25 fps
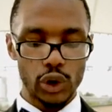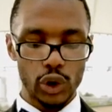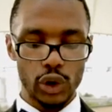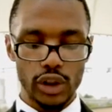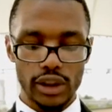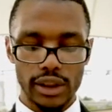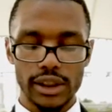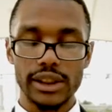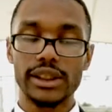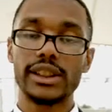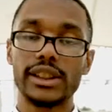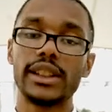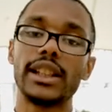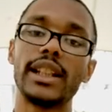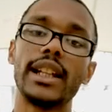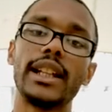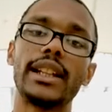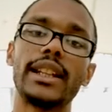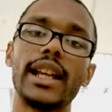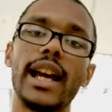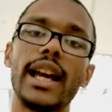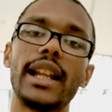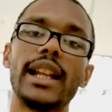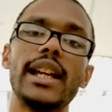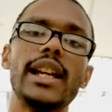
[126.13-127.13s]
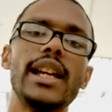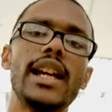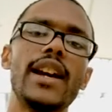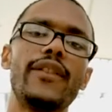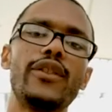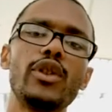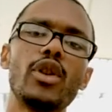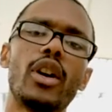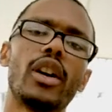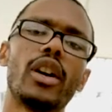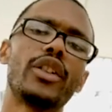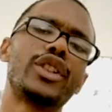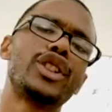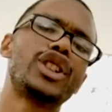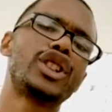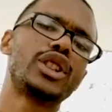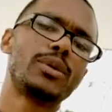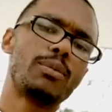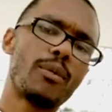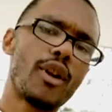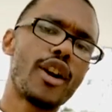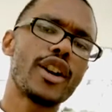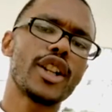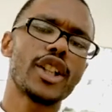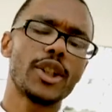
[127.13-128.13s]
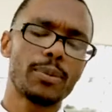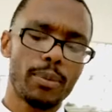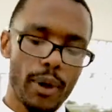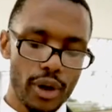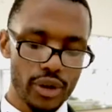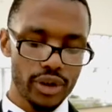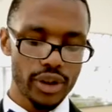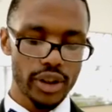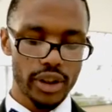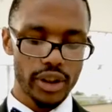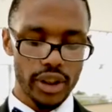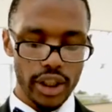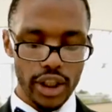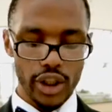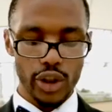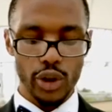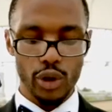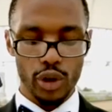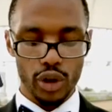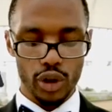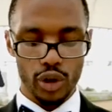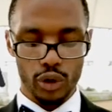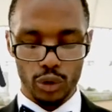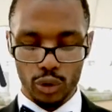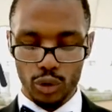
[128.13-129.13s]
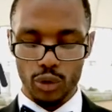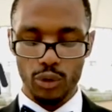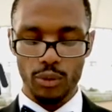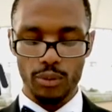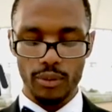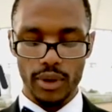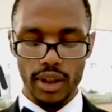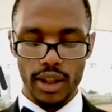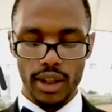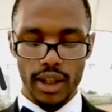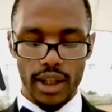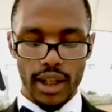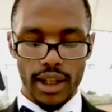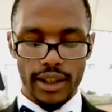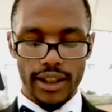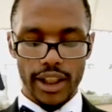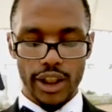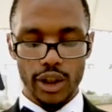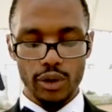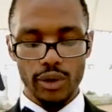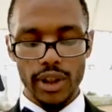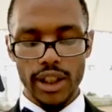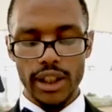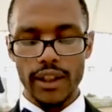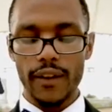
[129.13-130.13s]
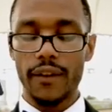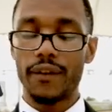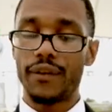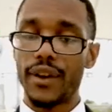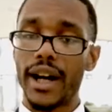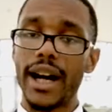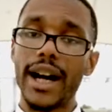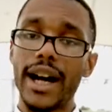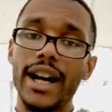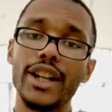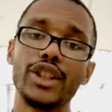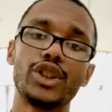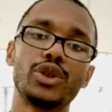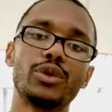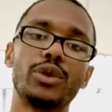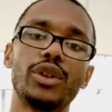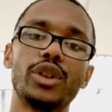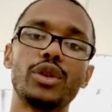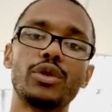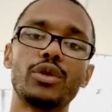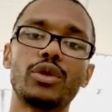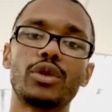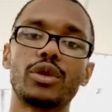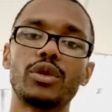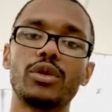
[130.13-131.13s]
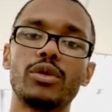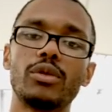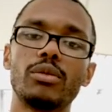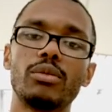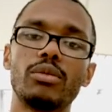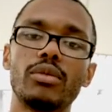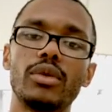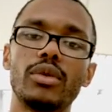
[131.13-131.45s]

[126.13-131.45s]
Georgia said that if you are the smartest person in your group, then you need to find you a new group.